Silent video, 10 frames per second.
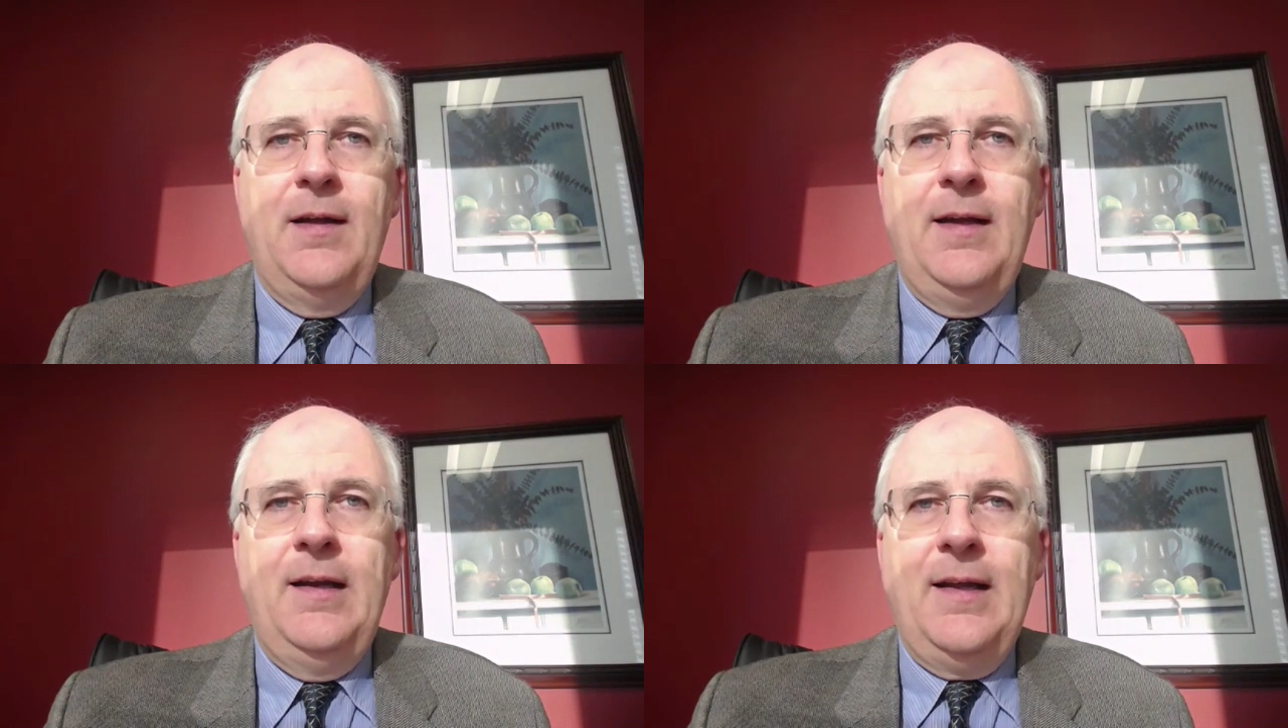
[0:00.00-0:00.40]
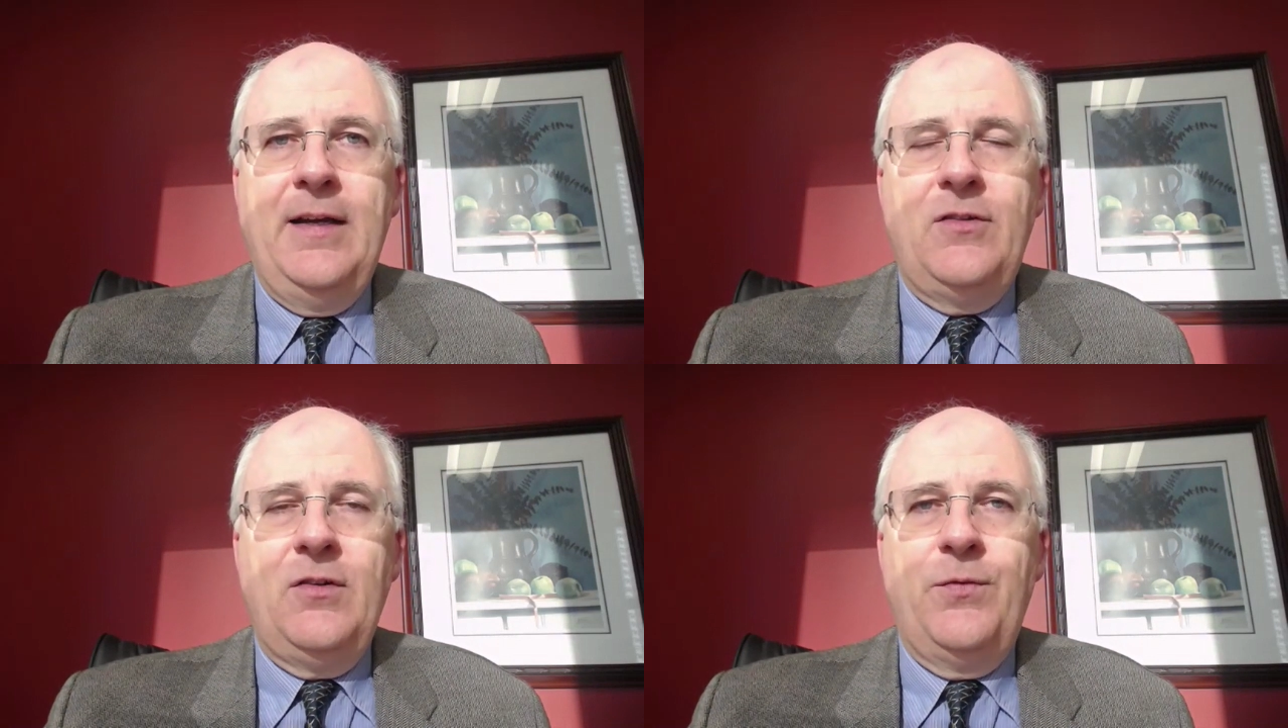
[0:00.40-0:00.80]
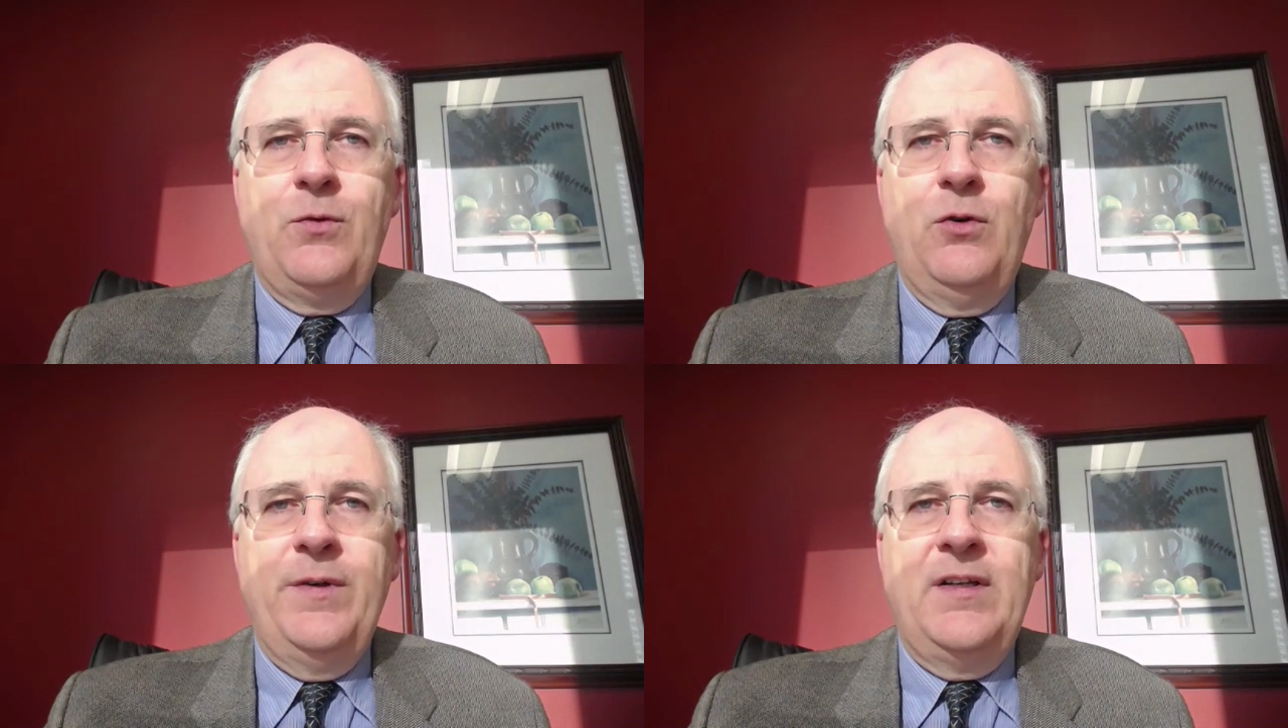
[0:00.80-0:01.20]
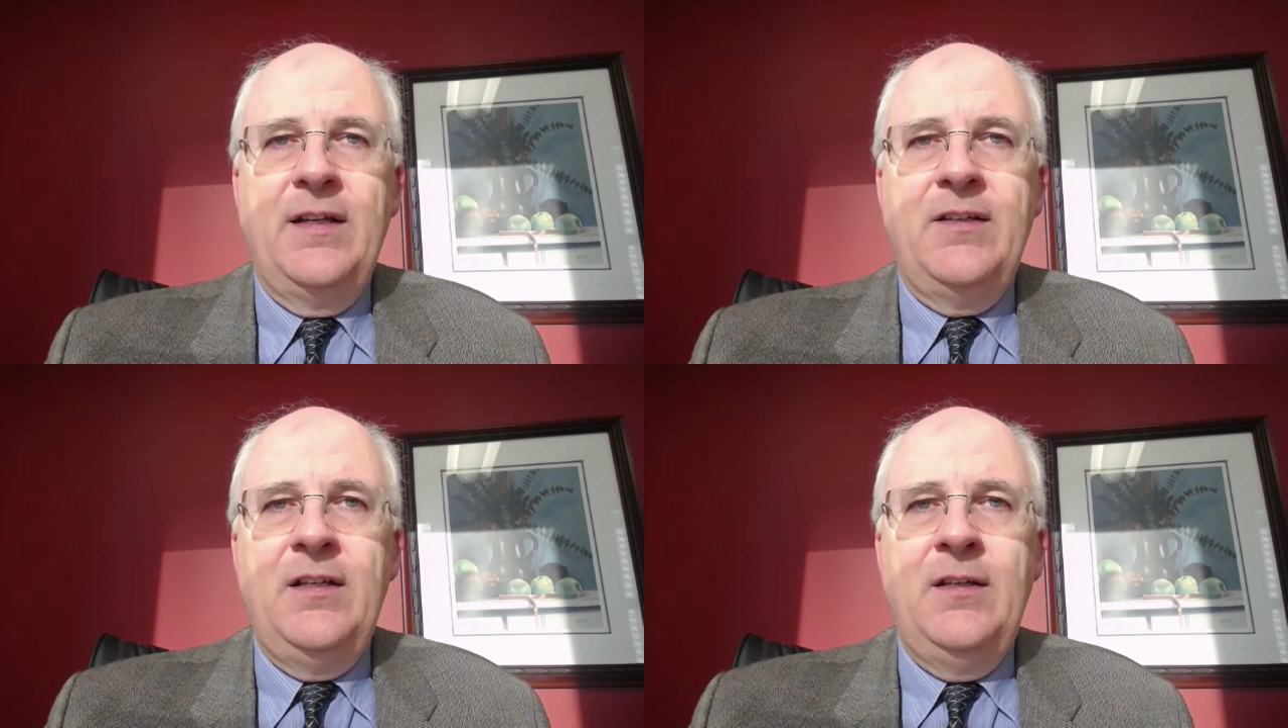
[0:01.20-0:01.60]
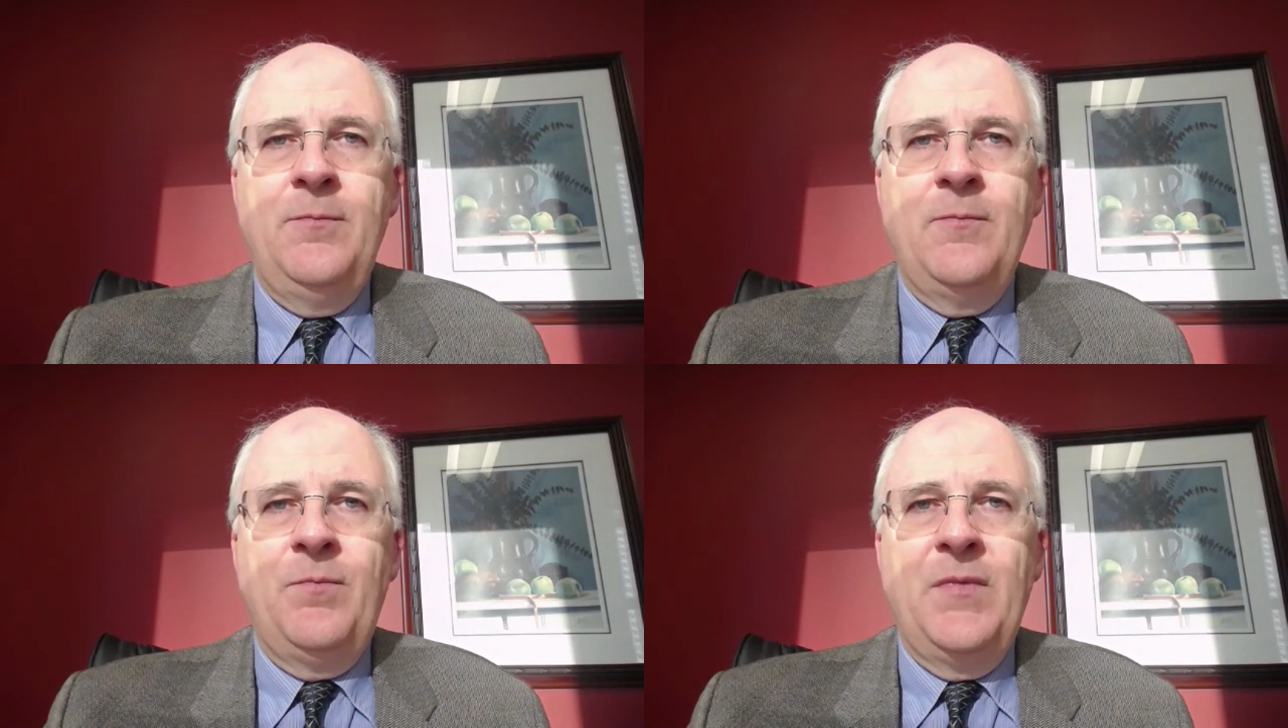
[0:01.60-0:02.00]
In light of
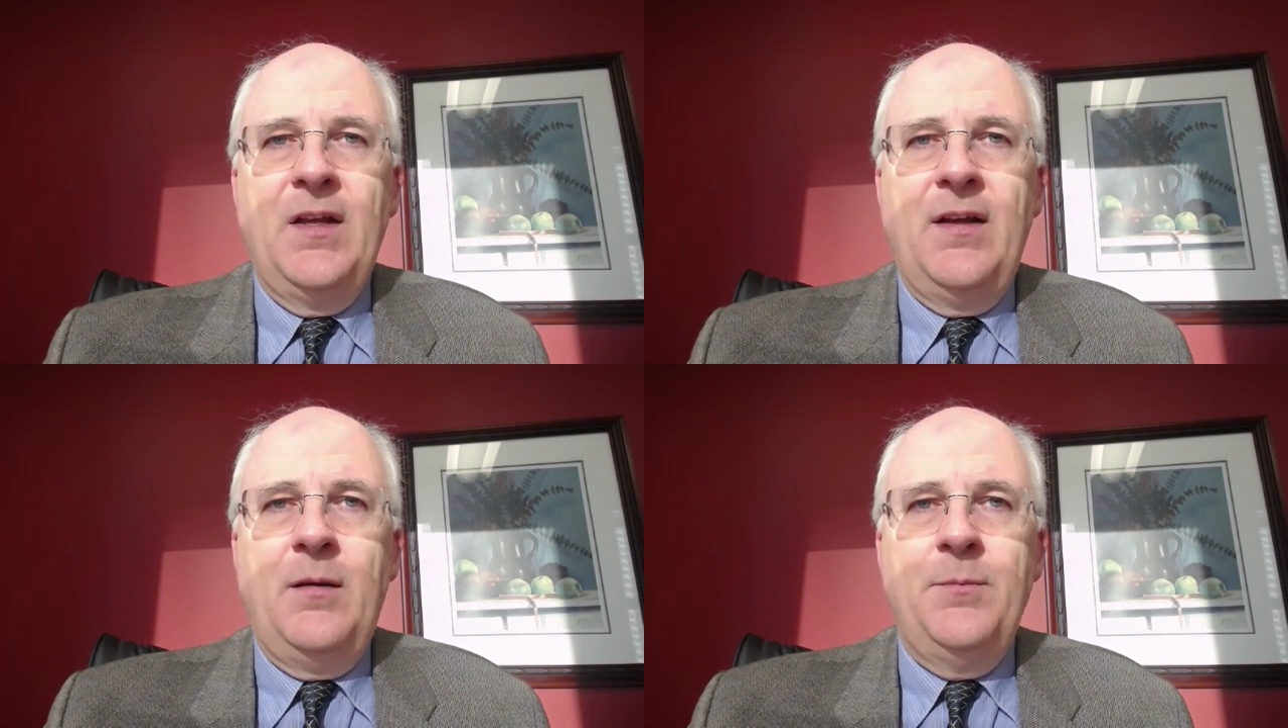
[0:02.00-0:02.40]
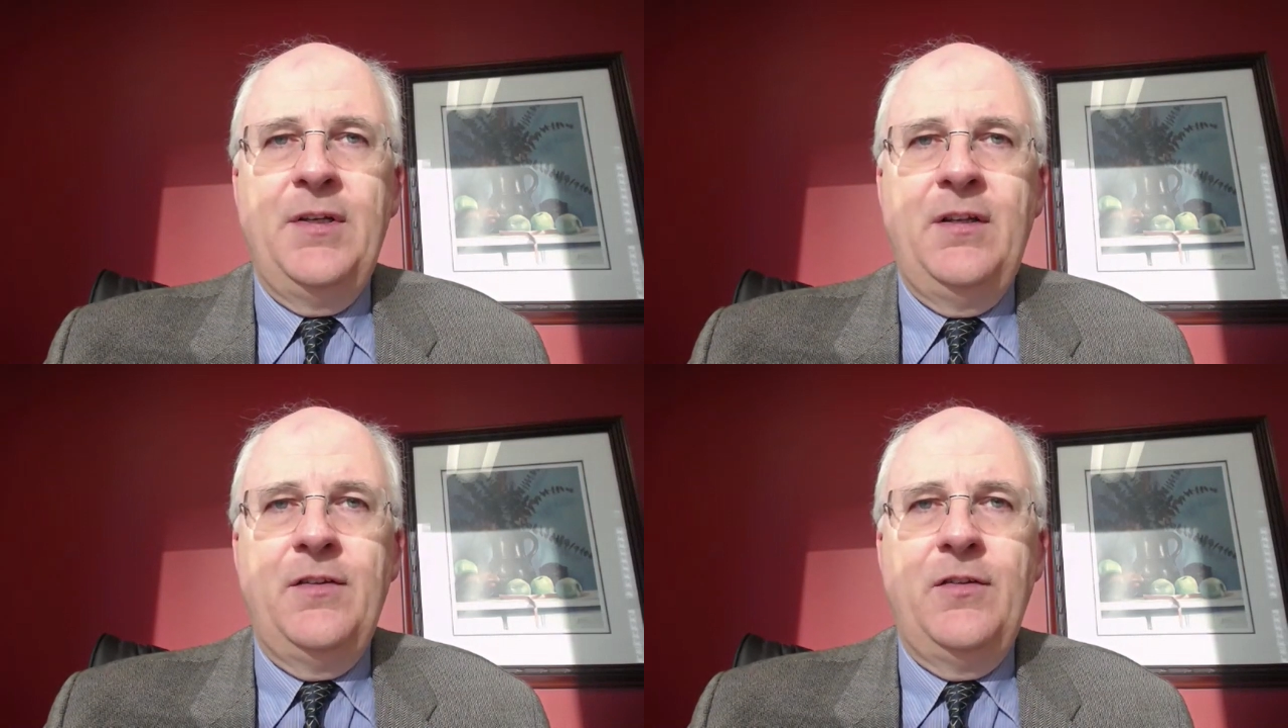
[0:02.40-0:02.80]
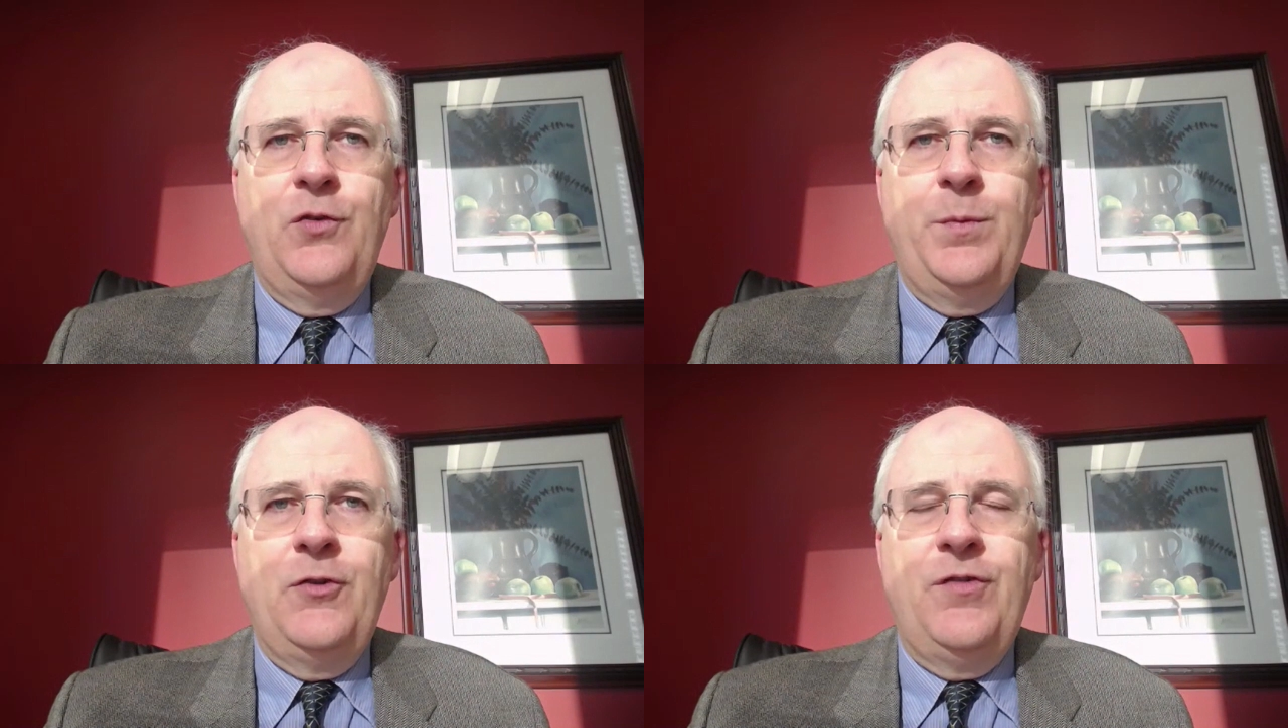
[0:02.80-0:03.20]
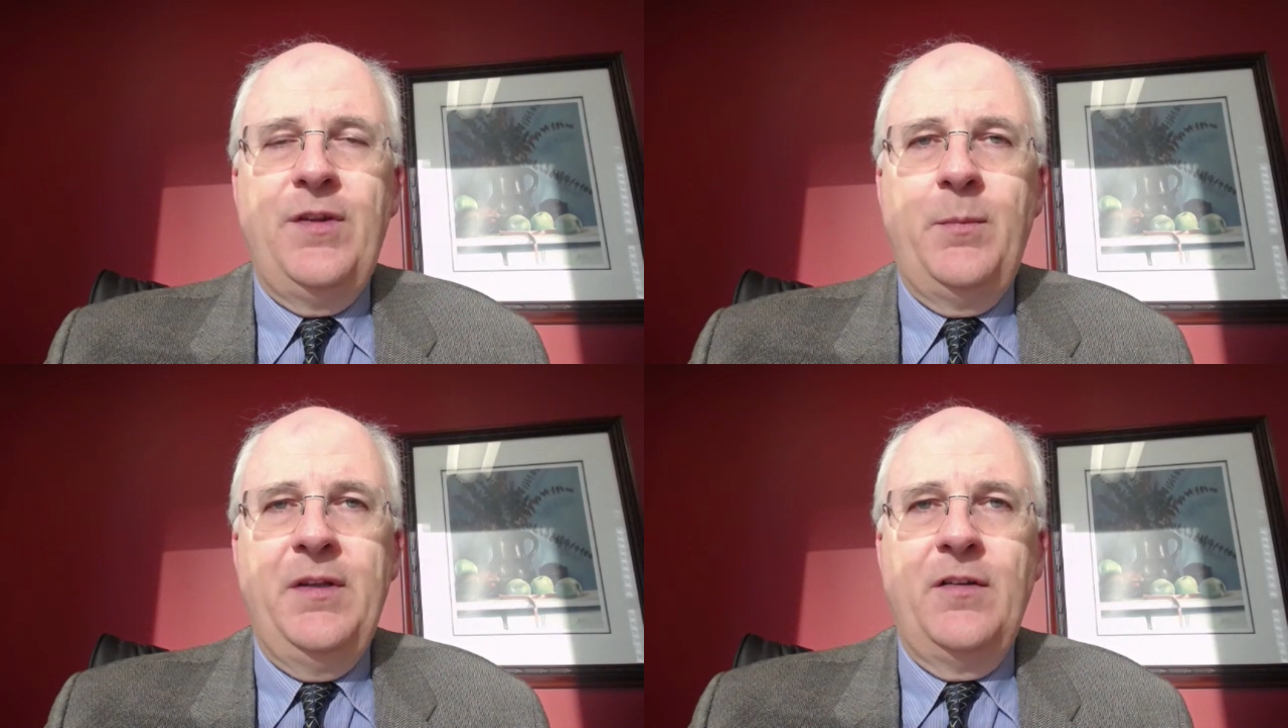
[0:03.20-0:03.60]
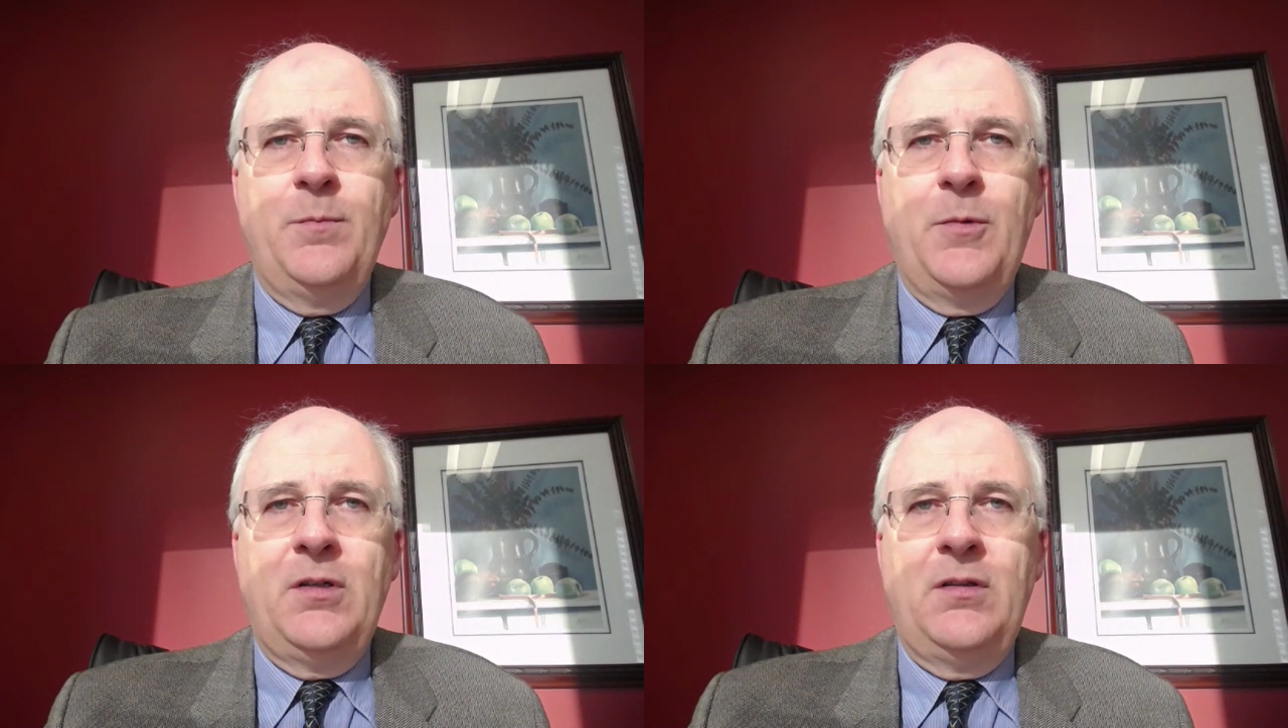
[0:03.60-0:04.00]
COVID-19, companies switched their business
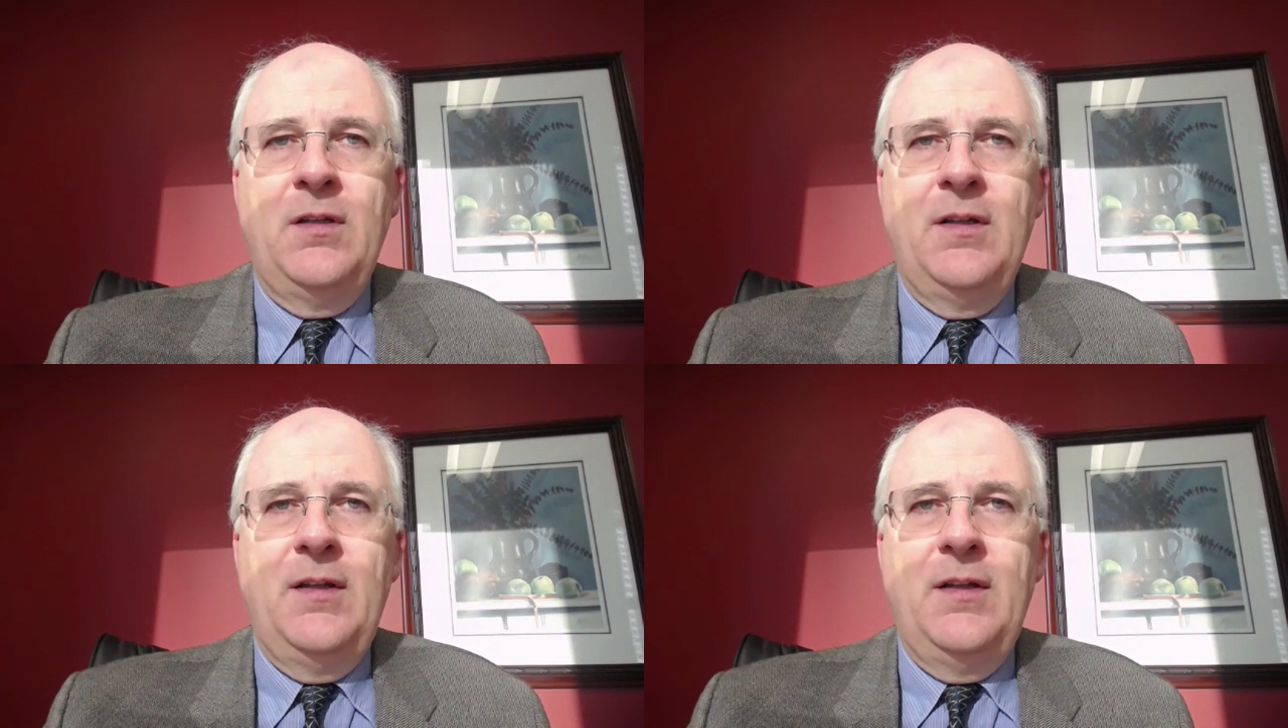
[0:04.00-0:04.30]
model.